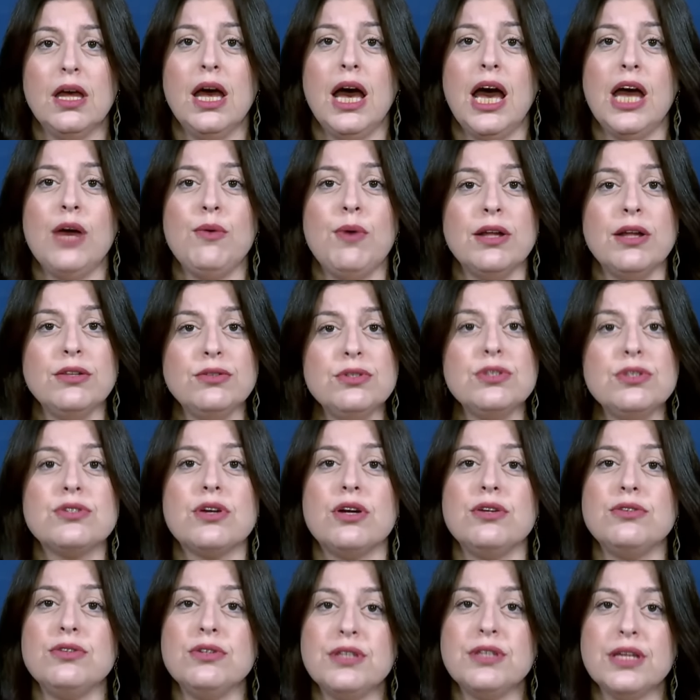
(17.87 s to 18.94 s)
I want to
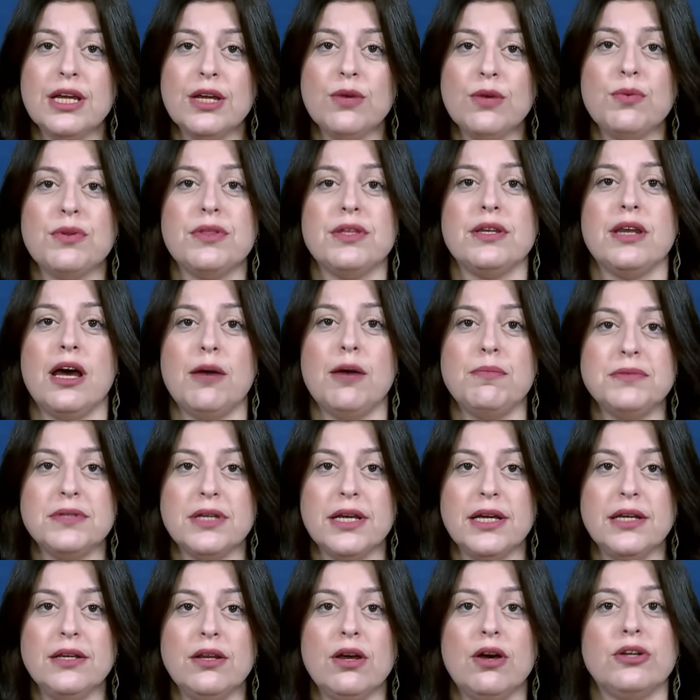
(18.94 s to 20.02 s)
start today with an
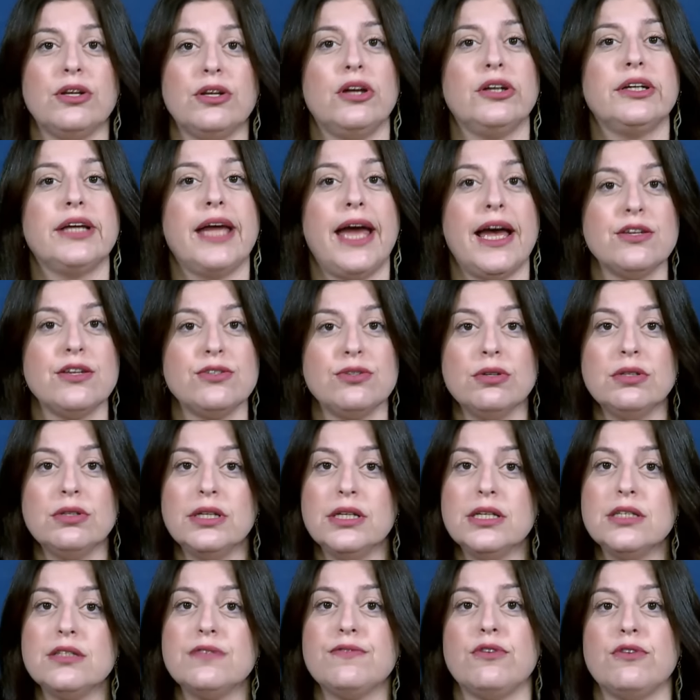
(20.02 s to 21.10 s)
update on our
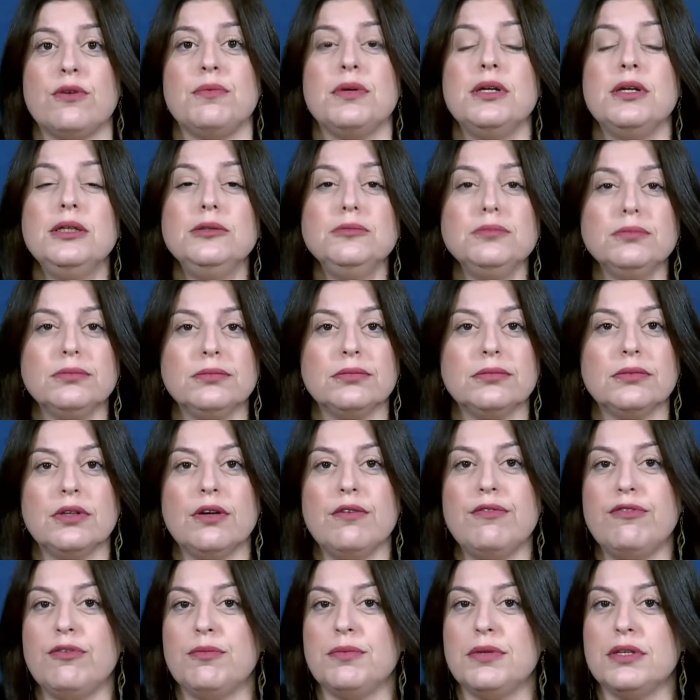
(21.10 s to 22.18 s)
casualties
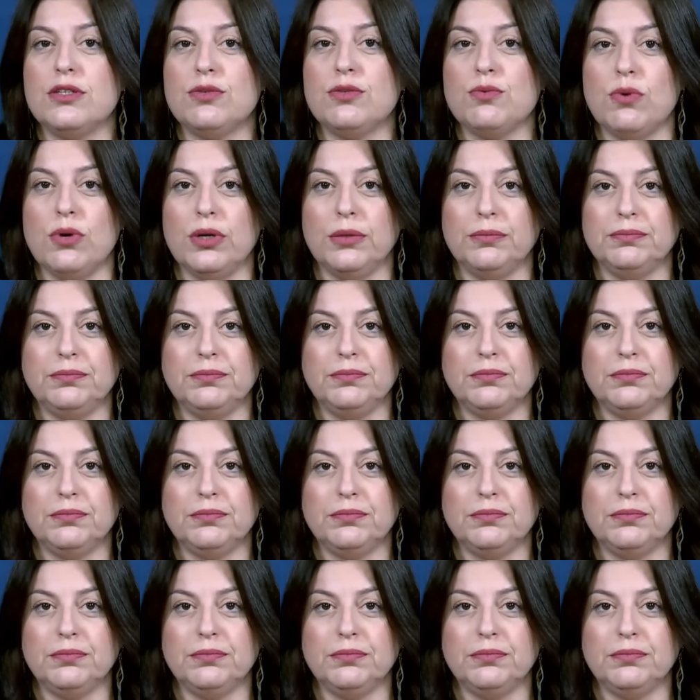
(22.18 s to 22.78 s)
from this war.